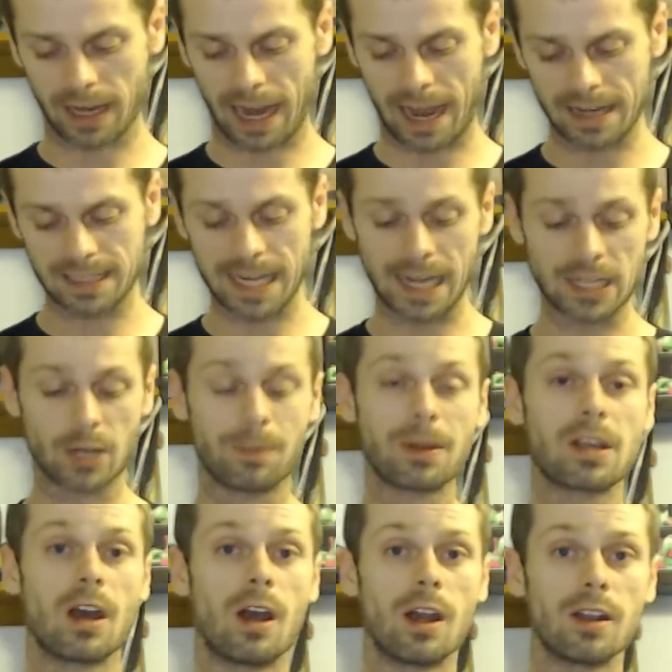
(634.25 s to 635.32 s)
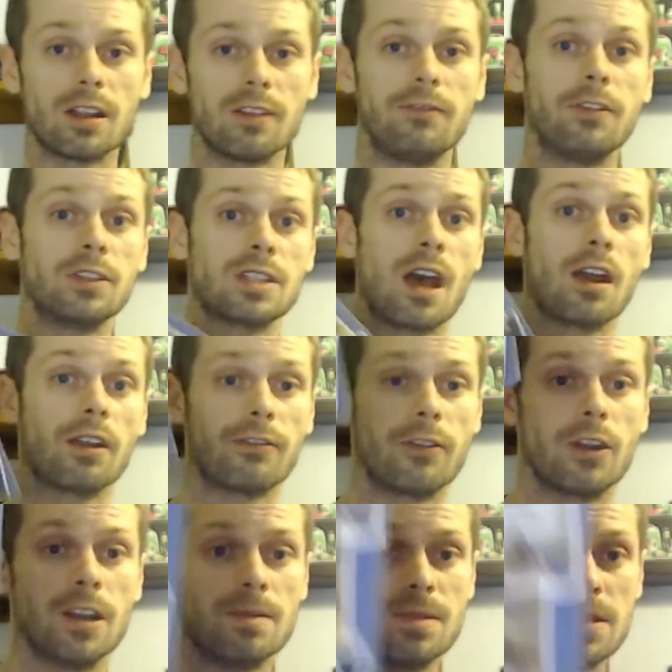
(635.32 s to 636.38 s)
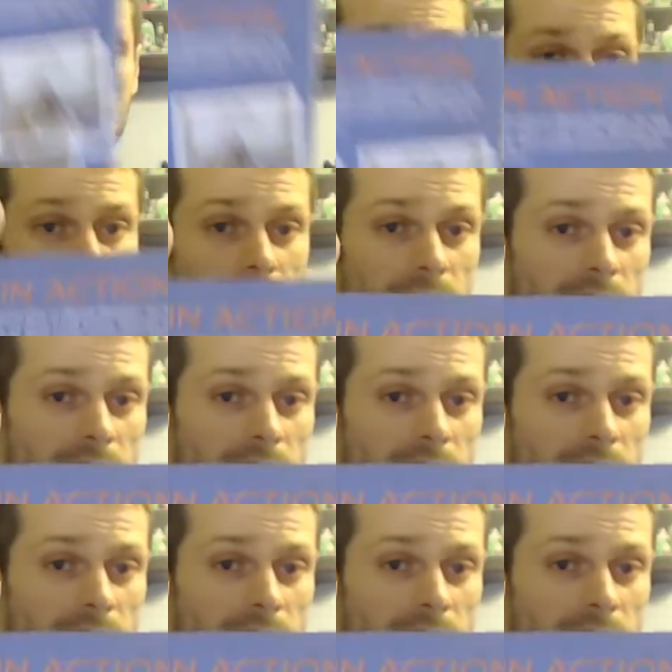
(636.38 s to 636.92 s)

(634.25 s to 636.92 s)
and Daniel Picard, the photographer himself,